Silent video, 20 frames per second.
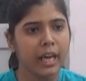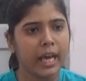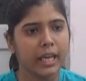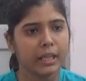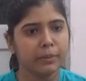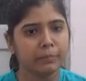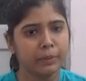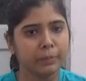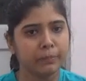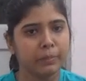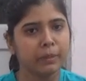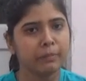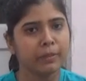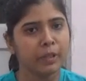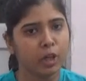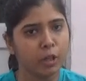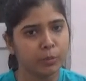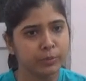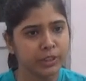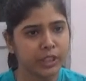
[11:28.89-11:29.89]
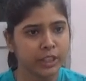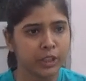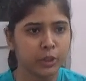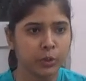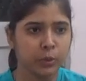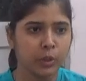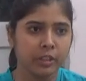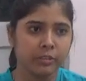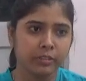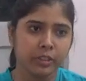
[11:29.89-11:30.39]
and people may
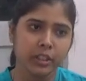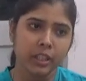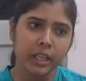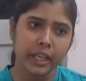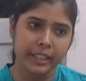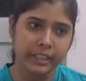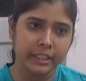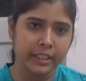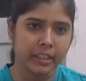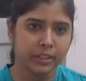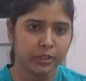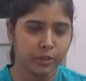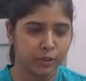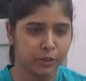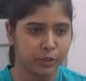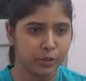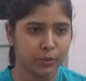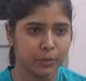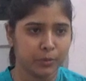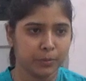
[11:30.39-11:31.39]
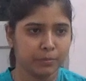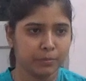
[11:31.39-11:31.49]
object to our ideas also.